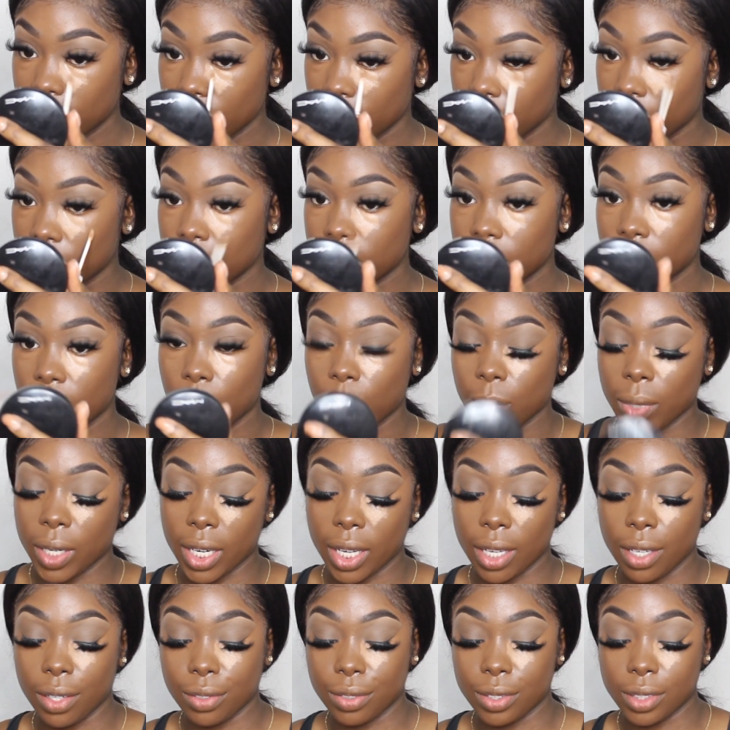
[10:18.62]
So it's the same one
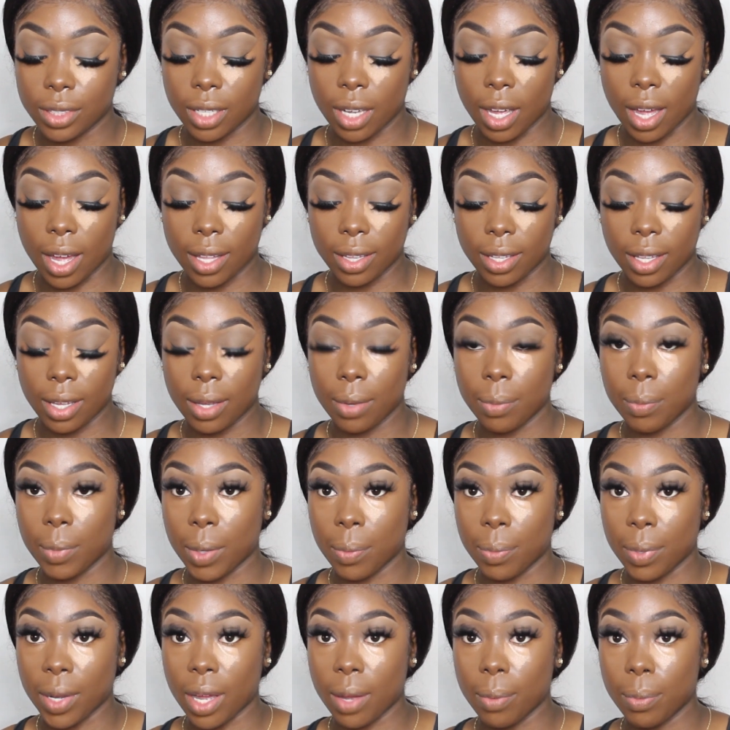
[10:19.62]
I used to highlight
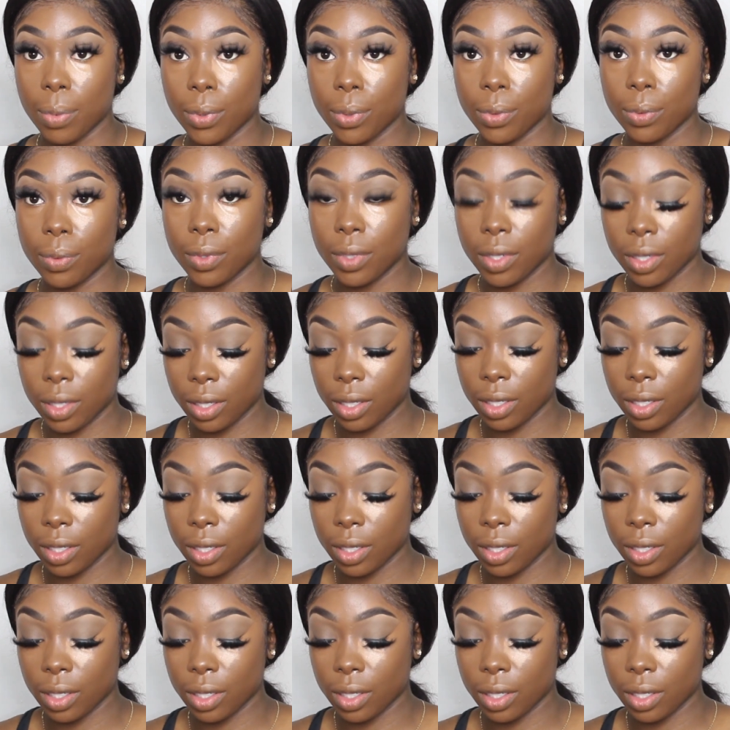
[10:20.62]
my brow bone.